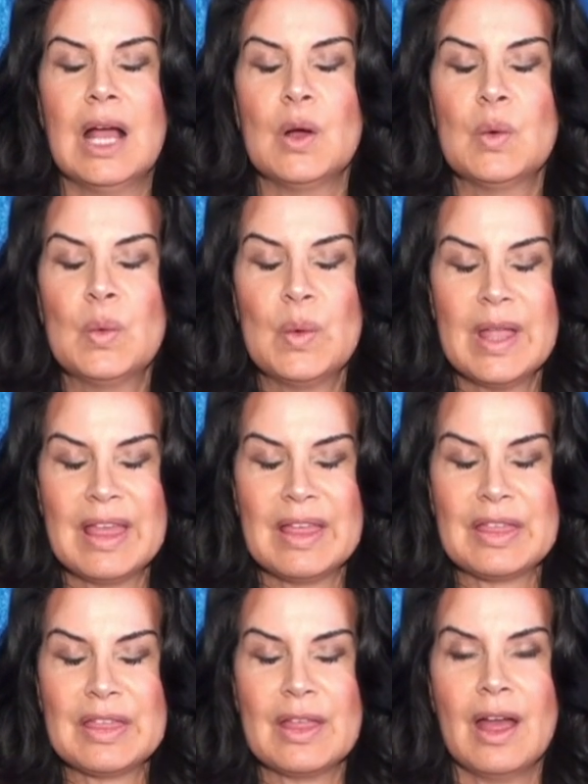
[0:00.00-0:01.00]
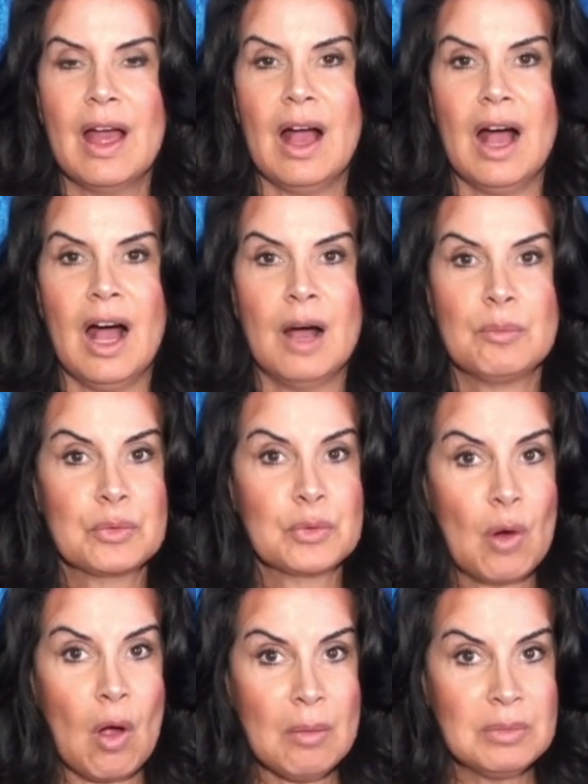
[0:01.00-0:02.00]
with a
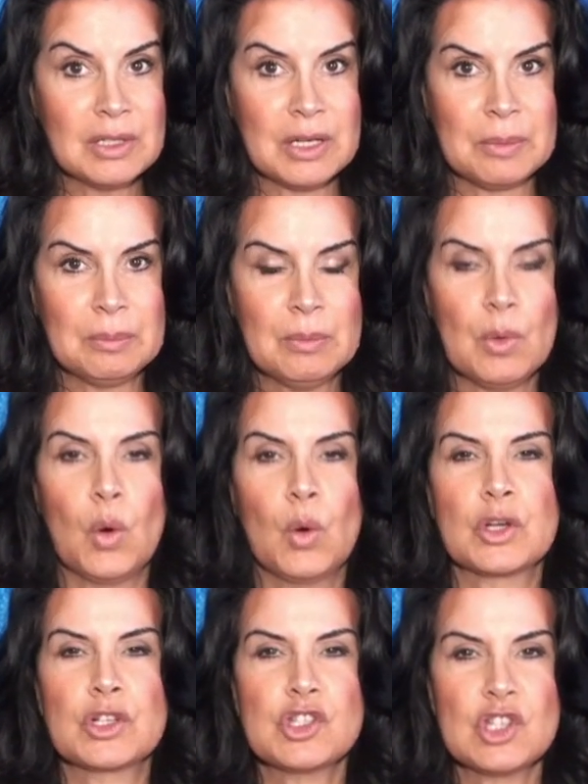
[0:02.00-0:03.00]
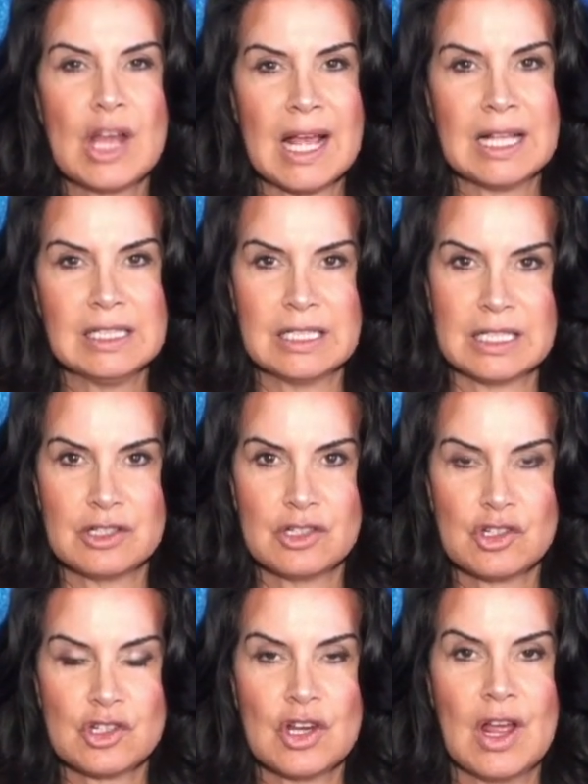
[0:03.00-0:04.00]
problem or
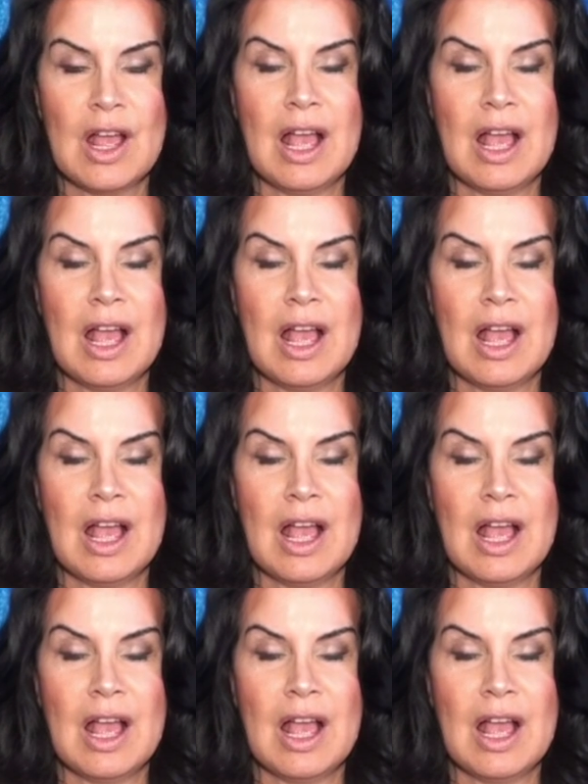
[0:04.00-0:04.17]
challenge